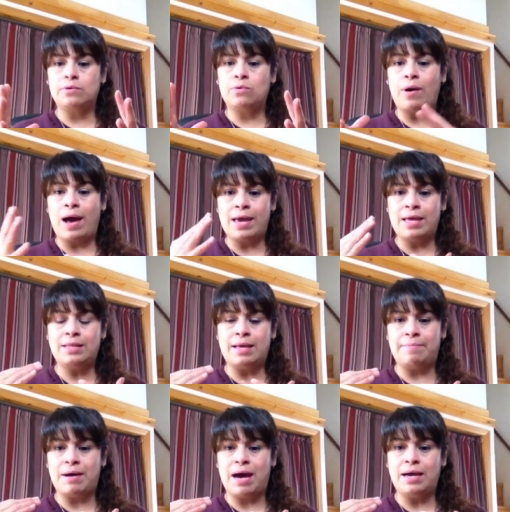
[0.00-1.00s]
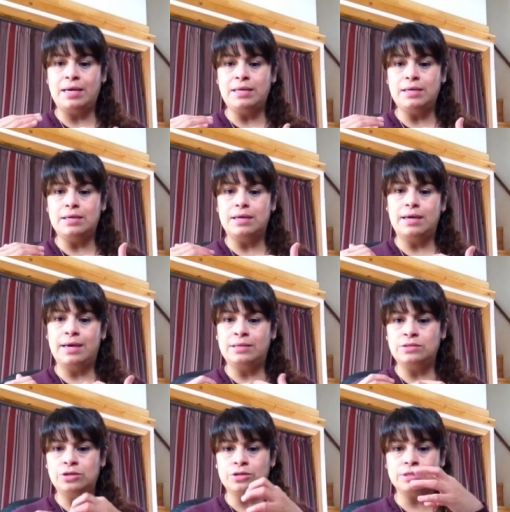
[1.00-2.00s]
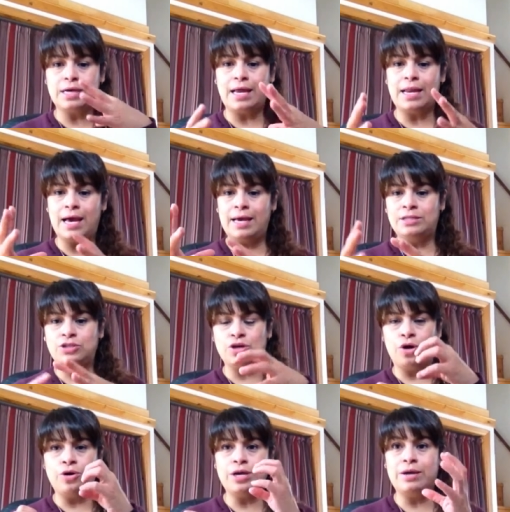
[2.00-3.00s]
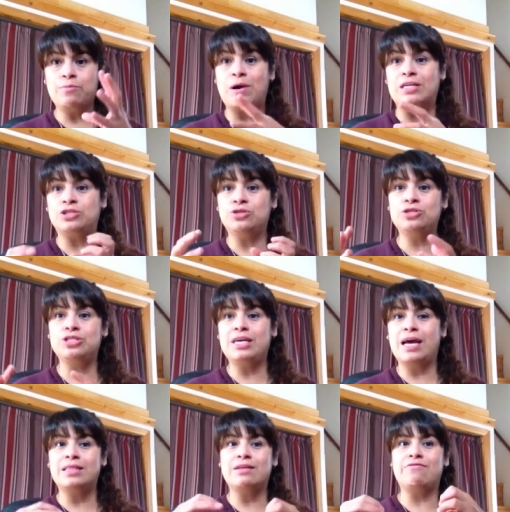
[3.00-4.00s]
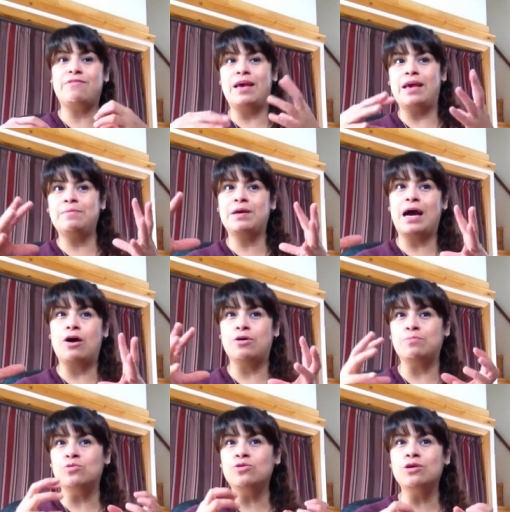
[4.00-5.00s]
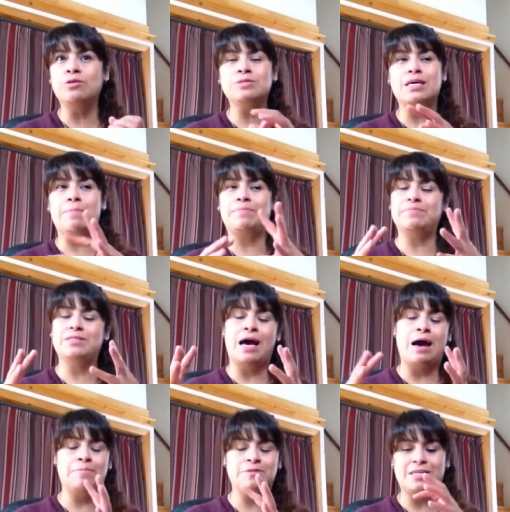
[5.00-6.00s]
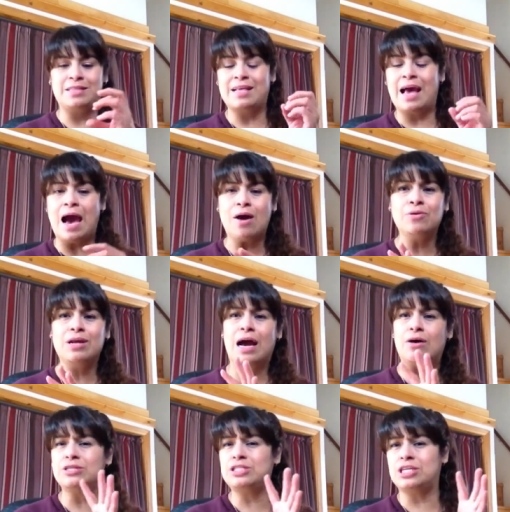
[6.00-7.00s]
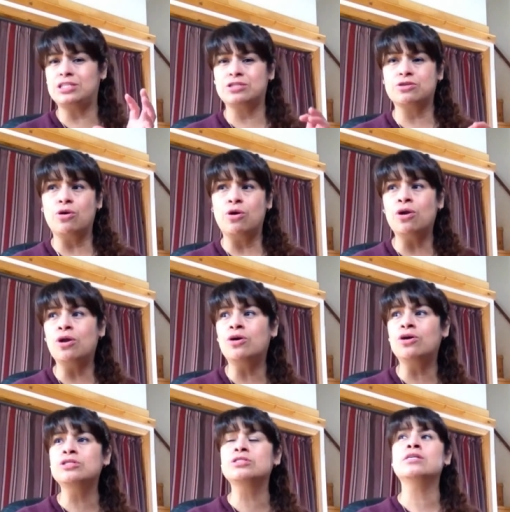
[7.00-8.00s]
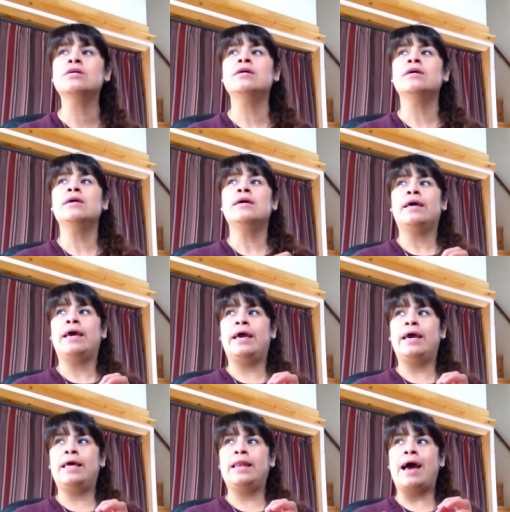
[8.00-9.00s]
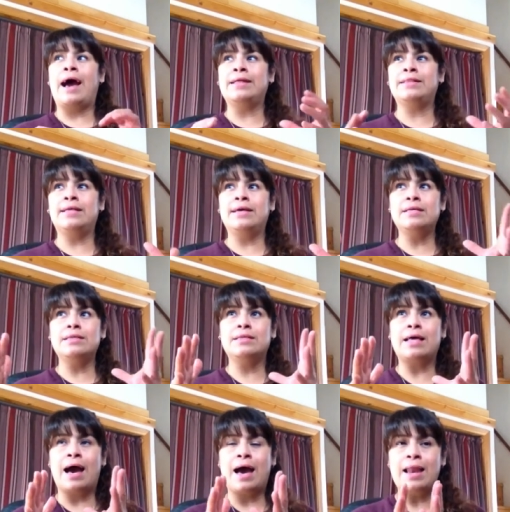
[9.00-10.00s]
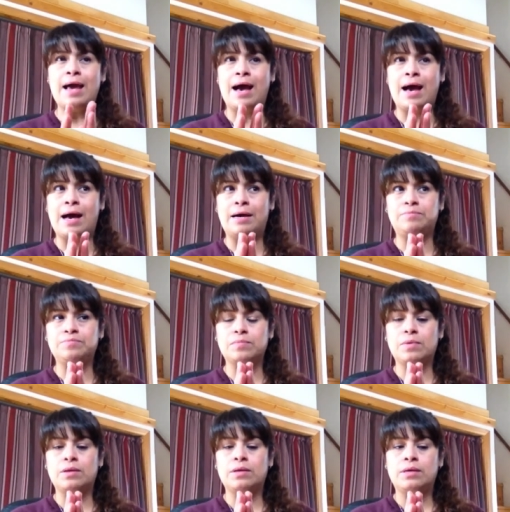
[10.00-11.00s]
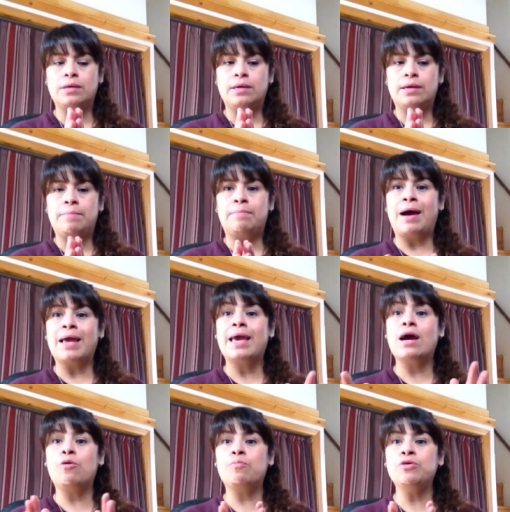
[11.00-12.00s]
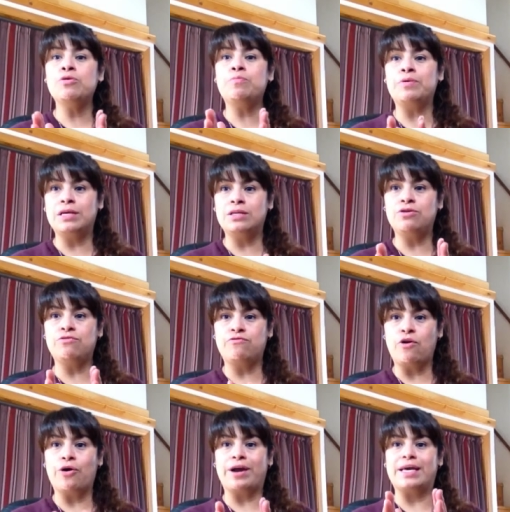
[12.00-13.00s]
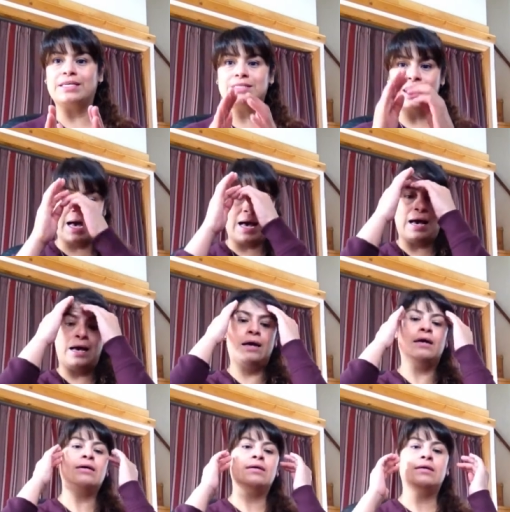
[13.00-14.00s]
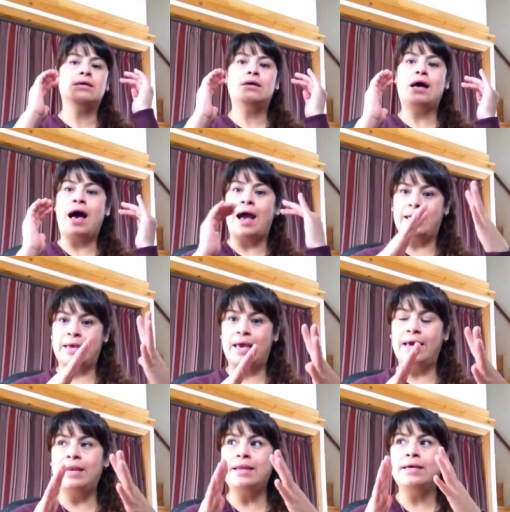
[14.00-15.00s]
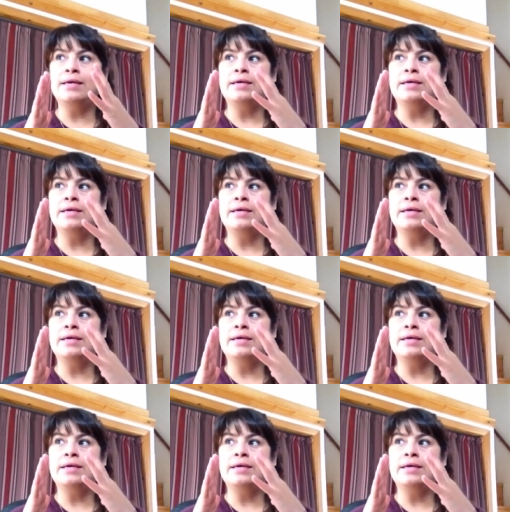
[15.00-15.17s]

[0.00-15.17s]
quiet the mind and just kind of enjoy what you see on the flame, how it moves ups and down, how it changes colors. And I think that might help you bring your focus again